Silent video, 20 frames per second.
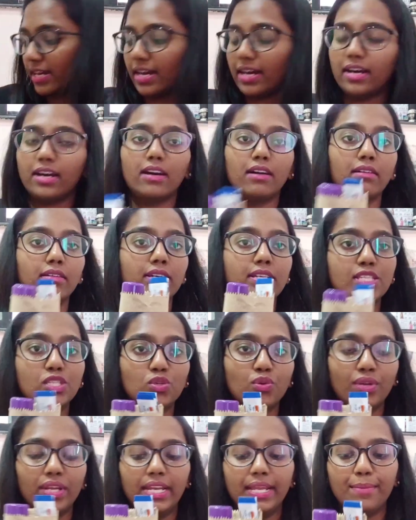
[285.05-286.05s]
uh, is
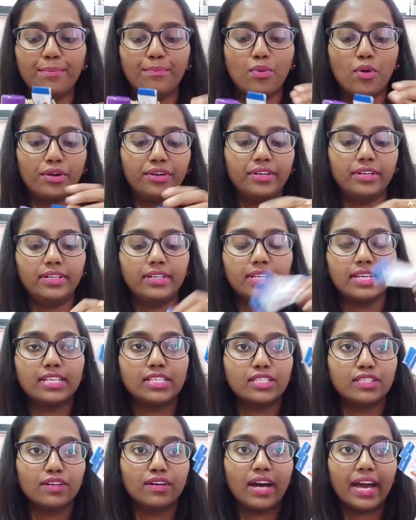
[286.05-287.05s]
really important
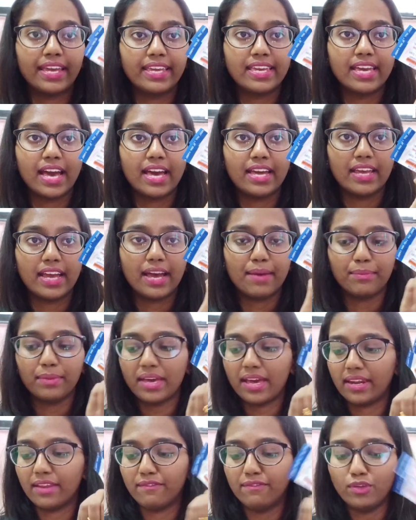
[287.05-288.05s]
is I am
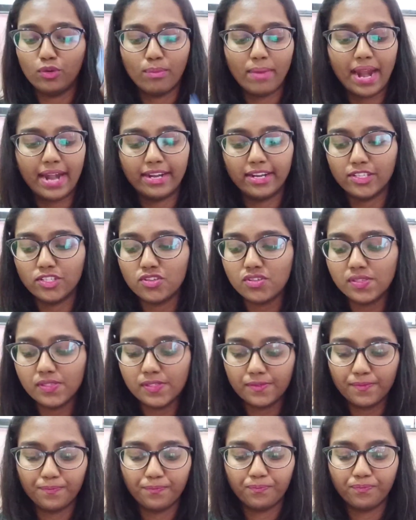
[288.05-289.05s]
carrying few
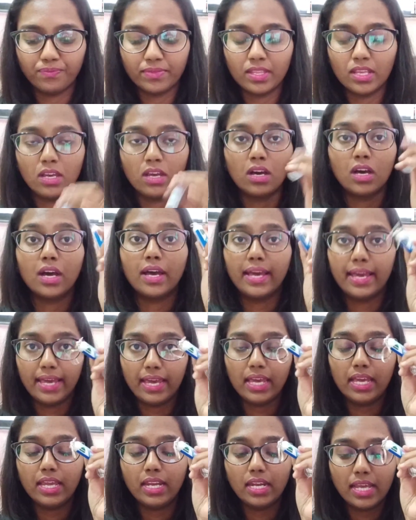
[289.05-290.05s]
bandages,
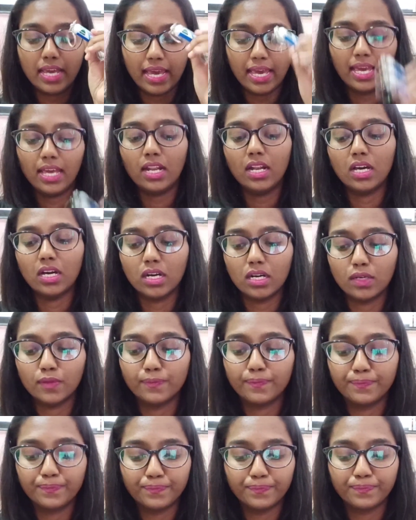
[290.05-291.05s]
inhaler,
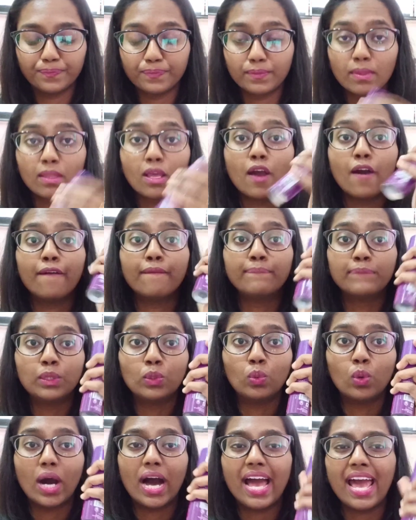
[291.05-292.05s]

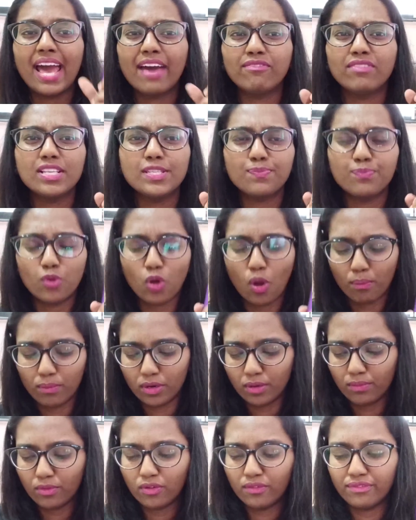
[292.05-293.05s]
Moov. I have this
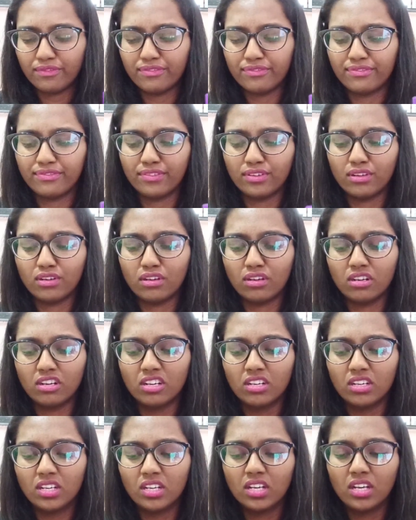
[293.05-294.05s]
problem of,
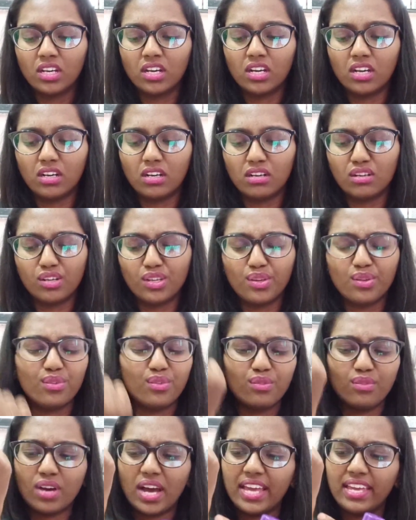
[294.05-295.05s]
uh, uh, you
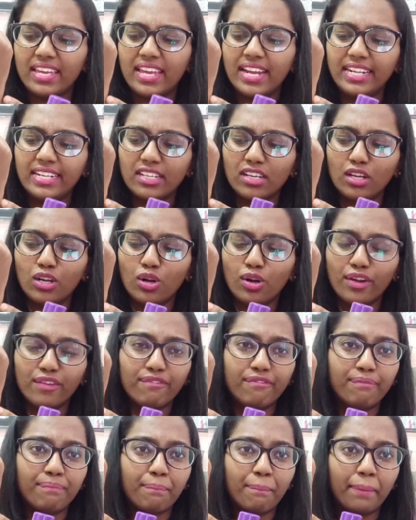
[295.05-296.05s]
know, I get a lot of
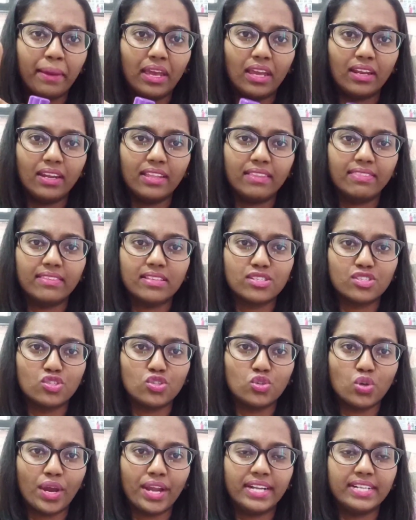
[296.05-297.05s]
pain in this
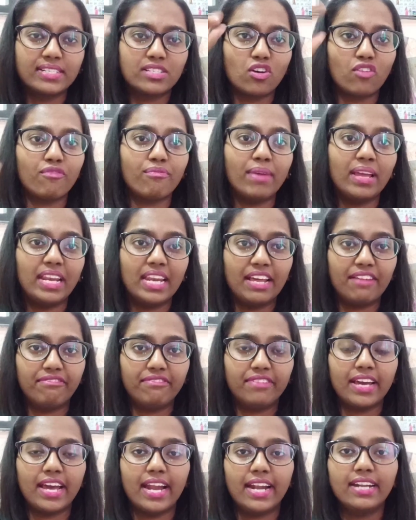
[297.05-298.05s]
joints of my
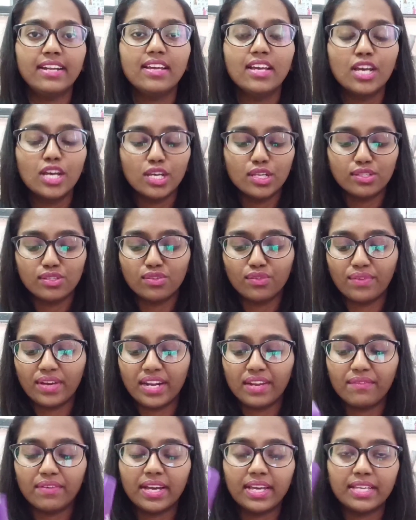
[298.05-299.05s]
left hand. So
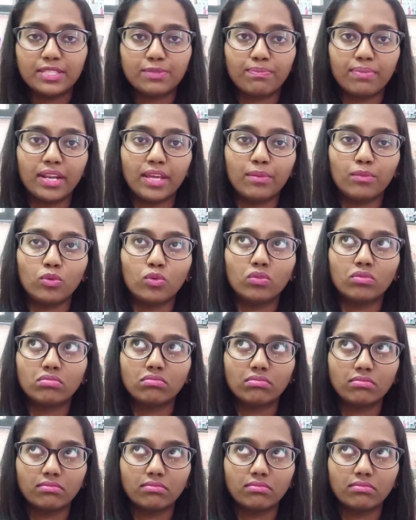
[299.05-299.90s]
whenever I spray Moov,